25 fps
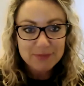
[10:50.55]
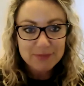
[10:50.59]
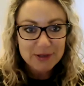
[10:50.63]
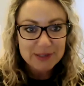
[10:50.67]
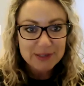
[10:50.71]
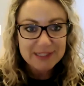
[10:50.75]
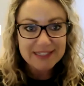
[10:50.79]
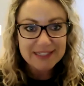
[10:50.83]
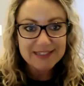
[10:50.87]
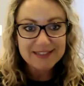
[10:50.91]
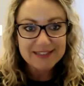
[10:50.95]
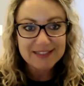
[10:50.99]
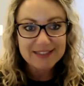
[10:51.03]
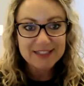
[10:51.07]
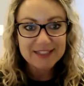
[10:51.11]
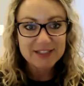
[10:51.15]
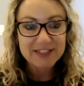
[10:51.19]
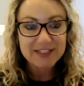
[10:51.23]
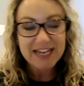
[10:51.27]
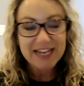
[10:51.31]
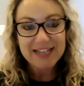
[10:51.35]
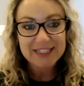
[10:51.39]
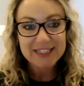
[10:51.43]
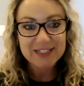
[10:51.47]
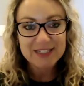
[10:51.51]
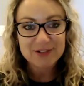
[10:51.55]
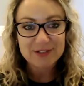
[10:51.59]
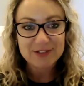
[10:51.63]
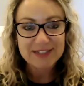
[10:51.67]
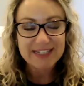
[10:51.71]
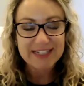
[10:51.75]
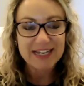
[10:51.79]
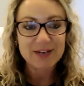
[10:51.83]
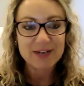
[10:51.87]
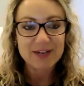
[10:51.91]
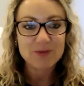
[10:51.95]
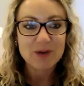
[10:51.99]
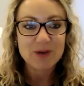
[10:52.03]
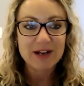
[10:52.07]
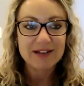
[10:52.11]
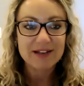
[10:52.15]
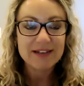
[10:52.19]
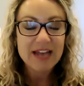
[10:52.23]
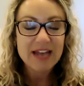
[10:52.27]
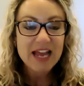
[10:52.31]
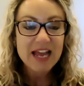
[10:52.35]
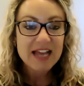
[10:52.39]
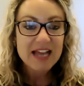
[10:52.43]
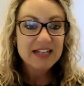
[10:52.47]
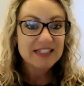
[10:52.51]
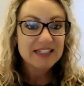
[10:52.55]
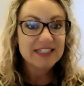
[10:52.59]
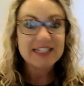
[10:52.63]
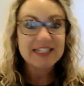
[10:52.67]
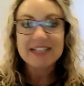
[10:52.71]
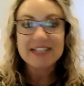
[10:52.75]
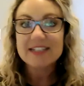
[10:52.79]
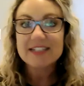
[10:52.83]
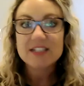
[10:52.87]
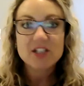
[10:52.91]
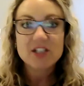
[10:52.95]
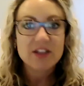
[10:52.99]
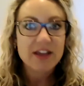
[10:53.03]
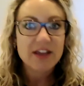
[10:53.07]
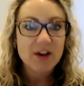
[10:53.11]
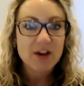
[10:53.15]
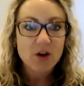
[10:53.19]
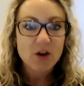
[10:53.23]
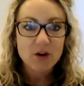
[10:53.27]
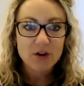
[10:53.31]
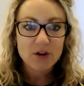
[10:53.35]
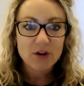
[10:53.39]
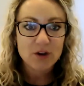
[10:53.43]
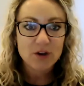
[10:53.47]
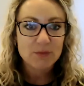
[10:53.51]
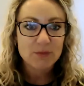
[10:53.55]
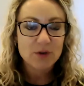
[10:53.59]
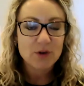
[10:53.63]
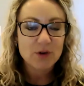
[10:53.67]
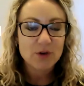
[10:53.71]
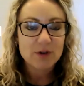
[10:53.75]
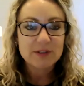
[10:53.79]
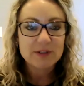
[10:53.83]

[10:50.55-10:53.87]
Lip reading: person's desk on day one, send it to their home,